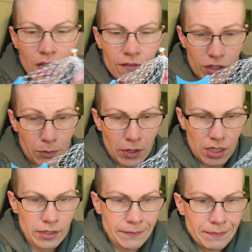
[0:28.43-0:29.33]
for this
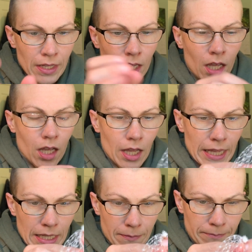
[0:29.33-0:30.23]
product.
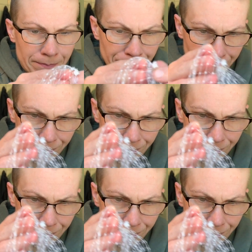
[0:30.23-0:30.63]
Um,